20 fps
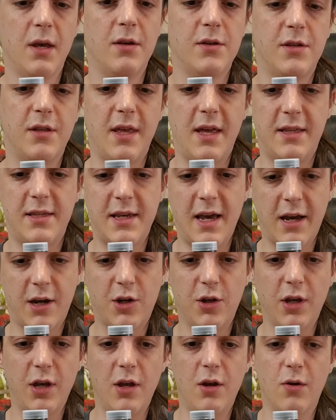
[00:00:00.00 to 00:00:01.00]
So that's
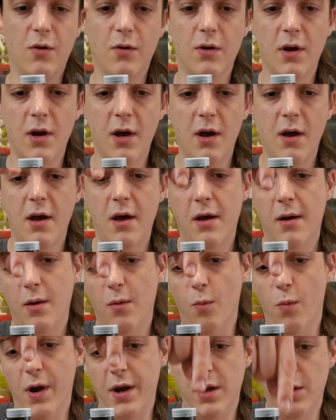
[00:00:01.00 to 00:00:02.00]
actually
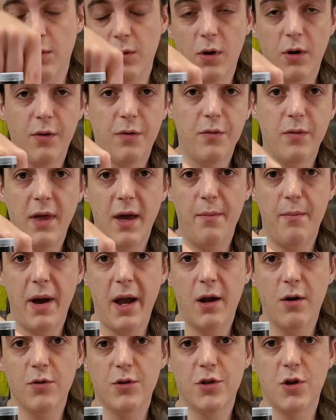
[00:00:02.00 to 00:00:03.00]
when you look through that
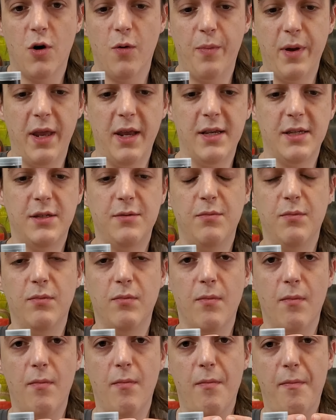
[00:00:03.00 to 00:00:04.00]
microscope, it is
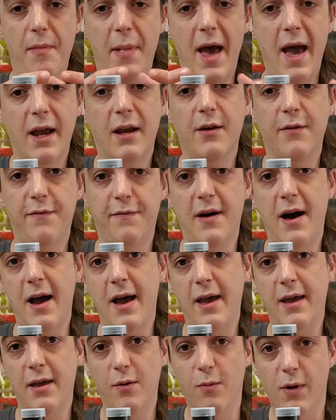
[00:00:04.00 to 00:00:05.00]

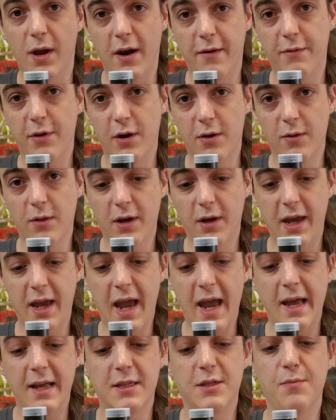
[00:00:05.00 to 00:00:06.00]
magnifying whatever you're
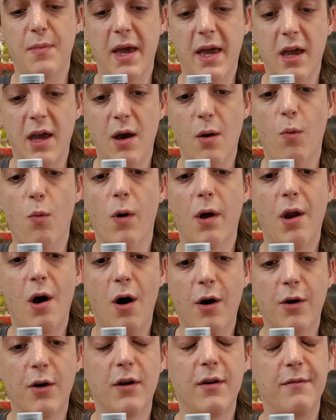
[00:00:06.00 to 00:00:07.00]
looking at. It's making it
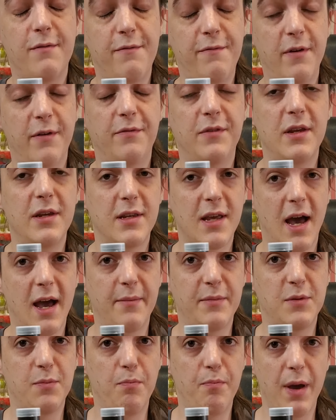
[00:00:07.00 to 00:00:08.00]
150
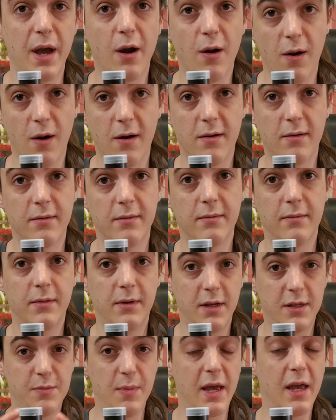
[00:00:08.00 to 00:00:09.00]
times bigger.
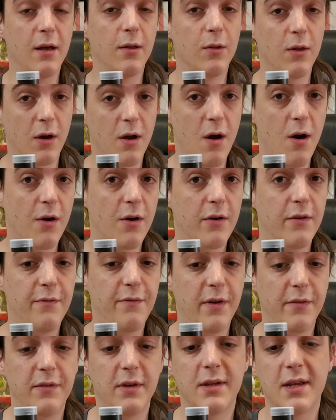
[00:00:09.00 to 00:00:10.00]
It's making it look
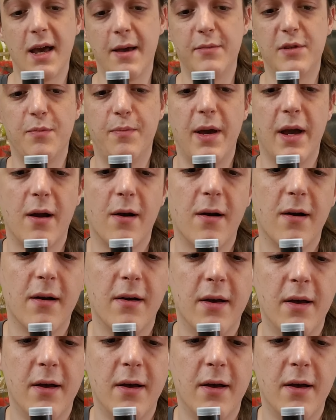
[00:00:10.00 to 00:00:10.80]
150 times bigger.